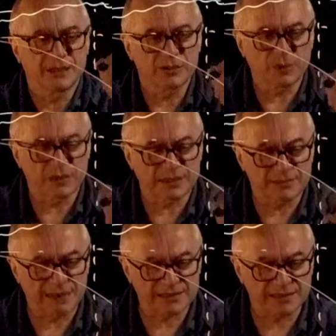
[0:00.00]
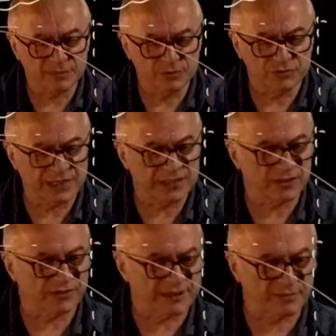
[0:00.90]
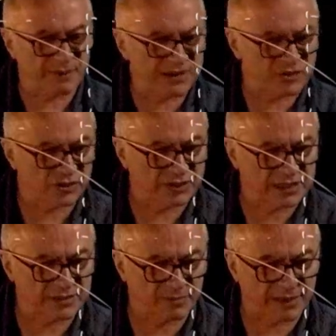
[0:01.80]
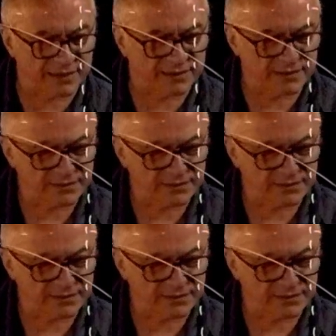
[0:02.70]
where the maximum rate of expansion takes place.